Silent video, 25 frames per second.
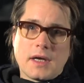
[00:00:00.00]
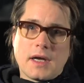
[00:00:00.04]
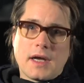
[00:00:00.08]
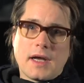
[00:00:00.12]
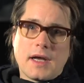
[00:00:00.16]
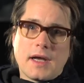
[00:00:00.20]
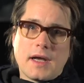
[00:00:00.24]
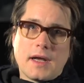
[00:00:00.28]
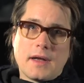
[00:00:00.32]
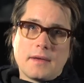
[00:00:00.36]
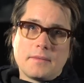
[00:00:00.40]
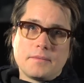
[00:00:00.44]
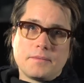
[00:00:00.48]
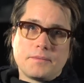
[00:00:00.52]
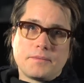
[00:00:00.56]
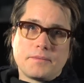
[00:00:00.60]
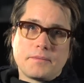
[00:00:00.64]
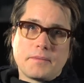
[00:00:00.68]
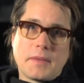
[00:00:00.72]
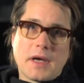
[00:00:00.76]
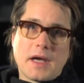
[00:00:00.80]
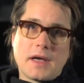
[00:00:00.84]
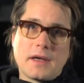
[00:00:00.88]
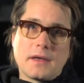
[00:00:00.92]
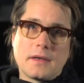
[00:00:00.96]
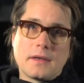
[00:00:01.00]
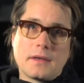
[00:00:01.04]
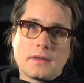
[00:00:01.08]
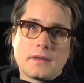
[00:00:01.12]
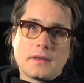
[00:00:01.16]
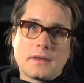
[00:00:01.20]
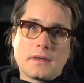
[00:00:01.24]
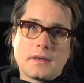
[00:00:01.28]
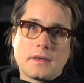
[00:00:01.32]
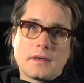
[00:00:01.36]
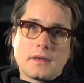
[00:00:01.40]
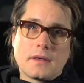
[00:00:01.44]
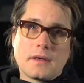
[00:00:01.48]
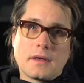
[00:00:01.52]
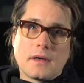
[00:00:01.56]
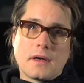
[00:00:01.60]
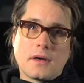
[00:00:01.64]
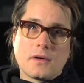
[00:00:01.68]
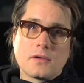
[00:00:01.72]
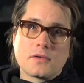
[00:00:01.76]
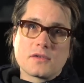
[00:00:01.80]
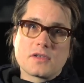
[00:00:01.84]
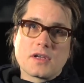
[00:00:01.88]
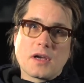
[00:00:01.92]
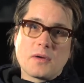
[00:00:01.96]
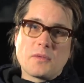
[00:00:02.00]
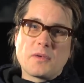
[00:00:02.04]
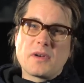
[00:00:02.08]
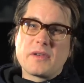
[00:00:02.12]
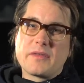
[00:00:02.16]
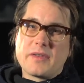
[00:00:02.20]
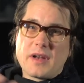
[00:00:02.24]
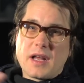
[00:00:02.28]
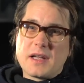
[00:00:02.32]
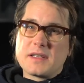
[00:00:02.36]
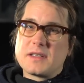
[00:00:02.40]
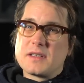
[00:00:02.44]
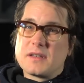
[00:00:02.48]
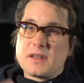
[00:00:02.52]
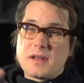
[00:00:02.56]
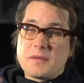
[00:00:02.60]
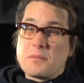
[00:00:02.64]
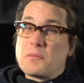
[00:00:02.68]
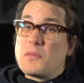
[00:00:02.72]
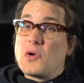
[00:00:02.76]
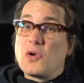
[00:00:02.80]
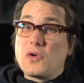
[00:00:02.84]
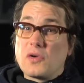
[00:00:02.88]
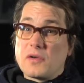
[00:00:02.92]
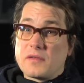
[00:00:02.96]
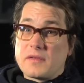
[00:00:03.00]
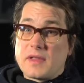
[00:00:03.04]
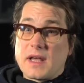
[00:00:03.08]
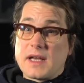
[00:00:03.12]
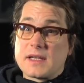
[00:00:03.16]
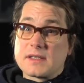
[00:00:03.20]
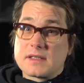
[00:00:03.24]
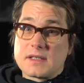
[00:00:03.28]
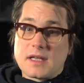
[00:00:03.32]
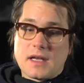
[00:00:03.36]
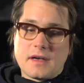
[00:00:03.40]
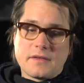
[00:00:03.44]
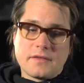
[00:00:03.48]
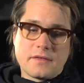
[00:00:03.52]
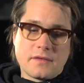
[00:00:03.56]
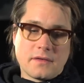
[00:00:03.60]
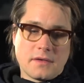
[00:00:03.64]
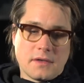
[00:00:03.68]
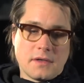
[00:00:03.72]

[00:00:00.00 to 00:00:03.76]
but I also would have liked to have done more of that stuff.